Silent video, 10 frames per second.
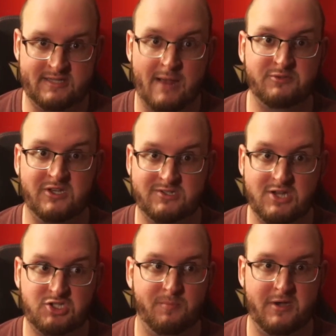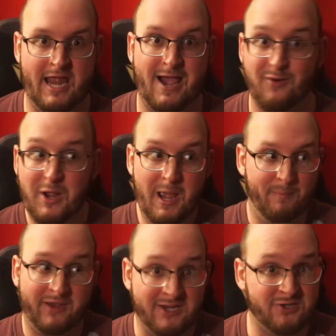That was the intention, but now,
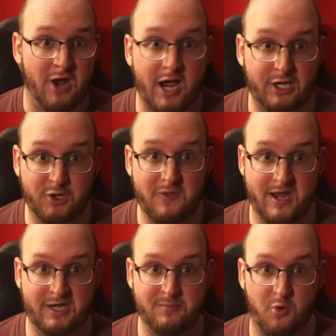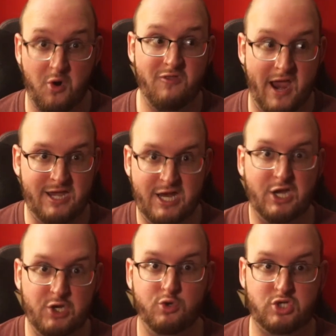because they're not going to do that anymore, they need a
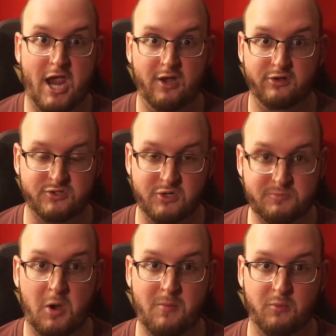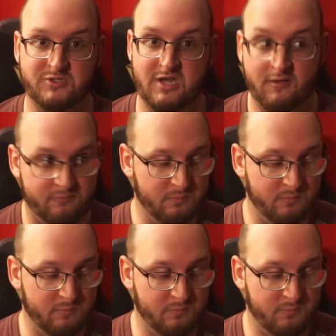new channel to experiment with stuff.